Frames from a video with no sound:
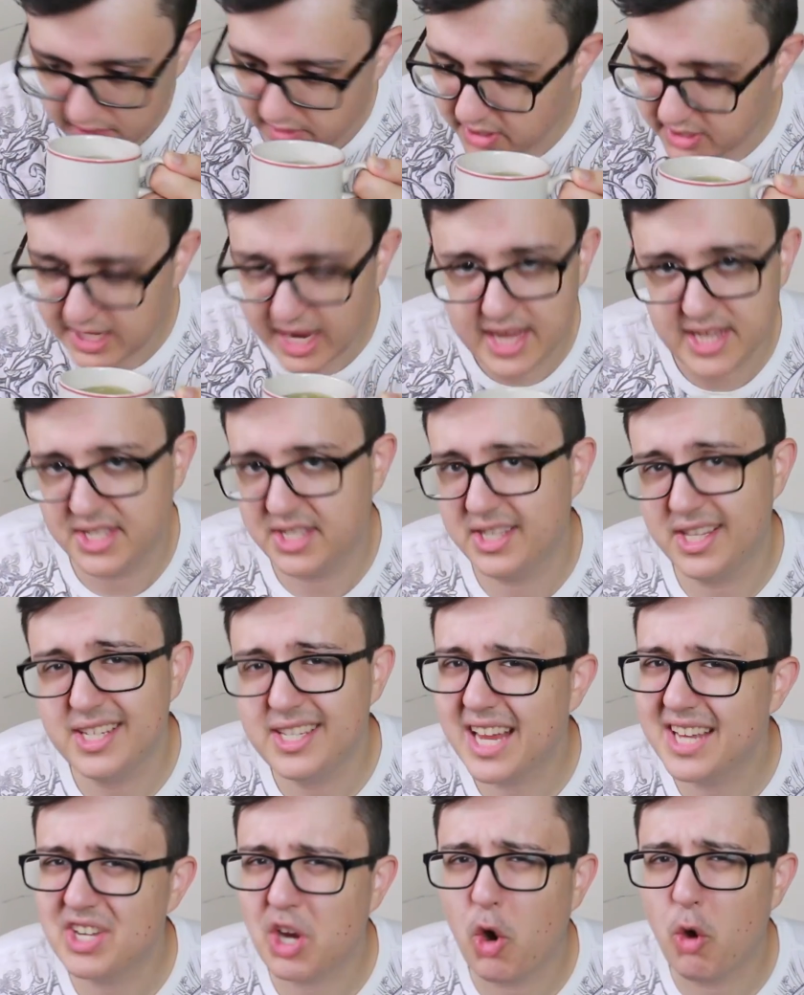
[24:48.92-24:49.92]
This
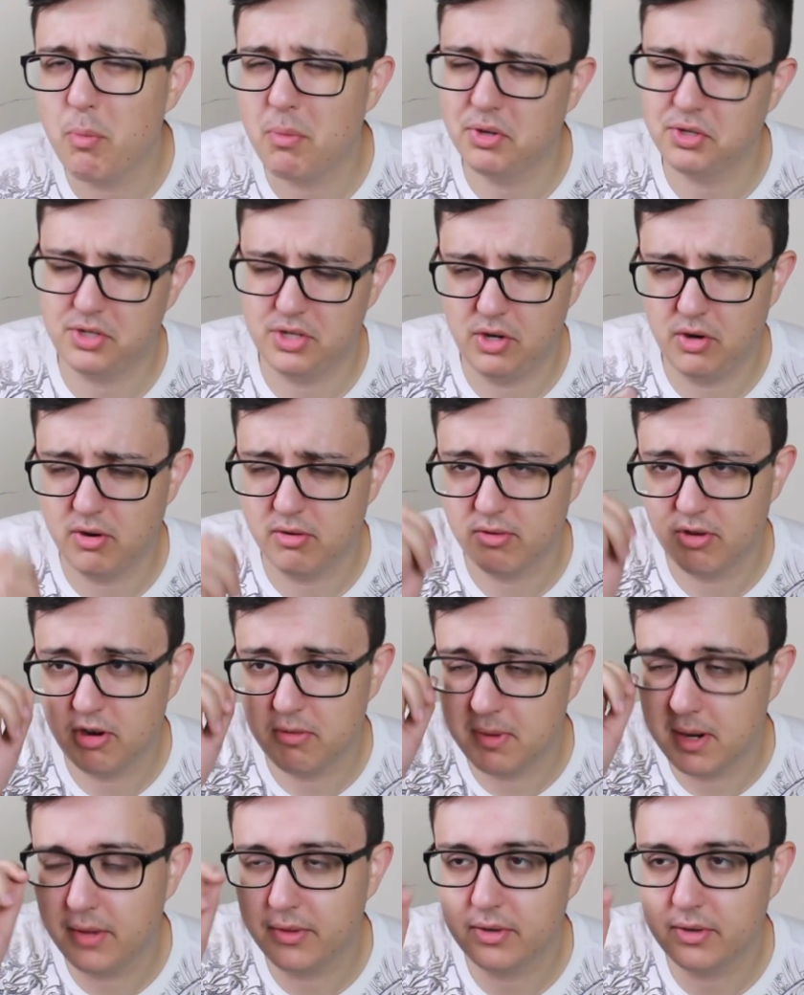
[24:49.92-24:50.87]
has almost no aroma.